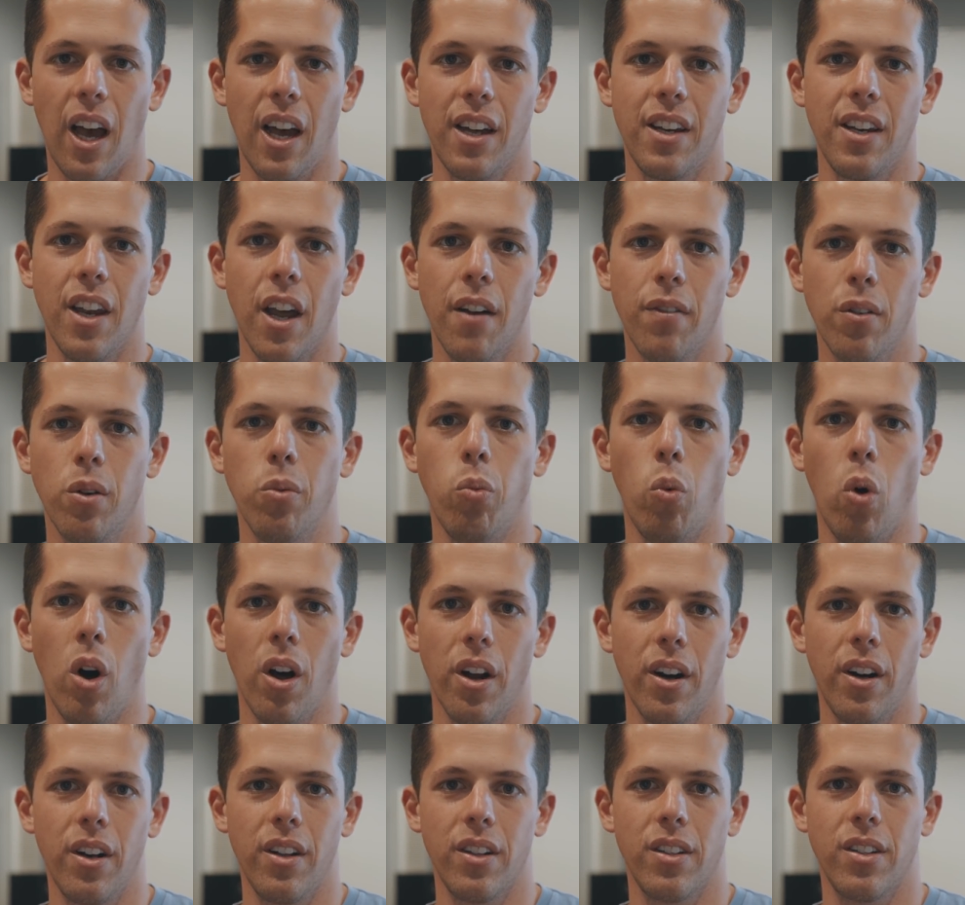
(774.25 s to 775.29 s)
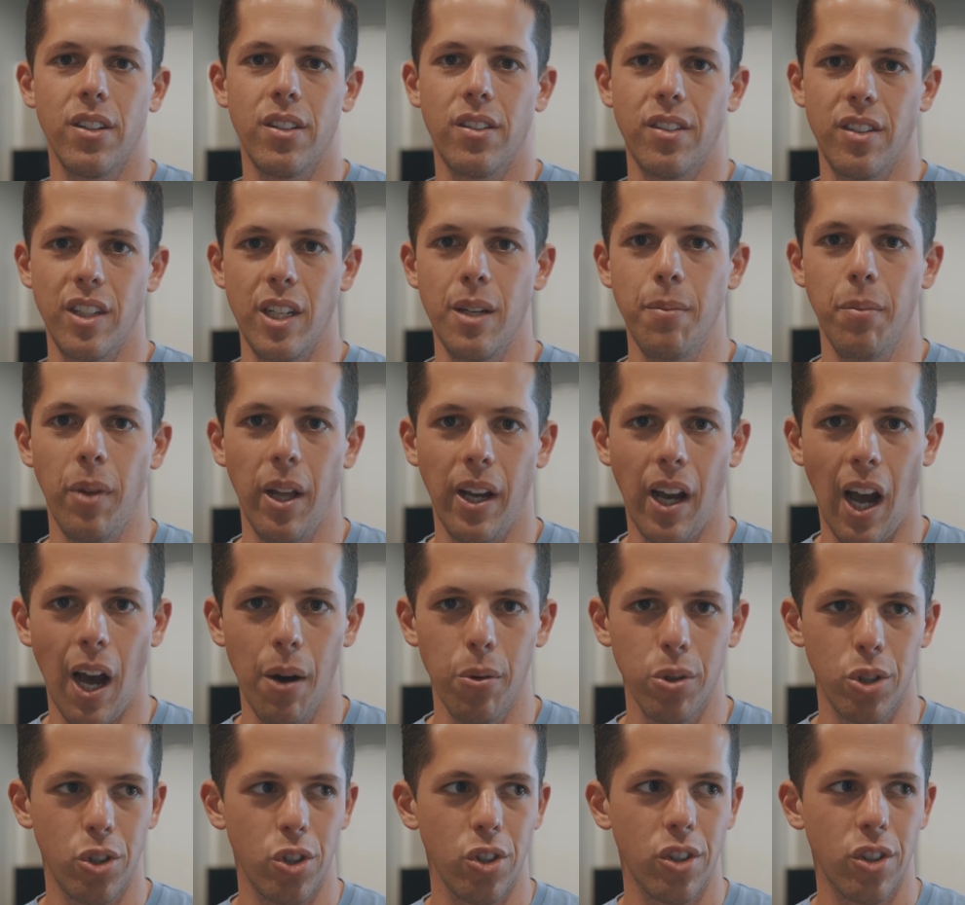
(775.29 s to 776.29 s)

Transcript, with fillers: I never wanted it to seem like I was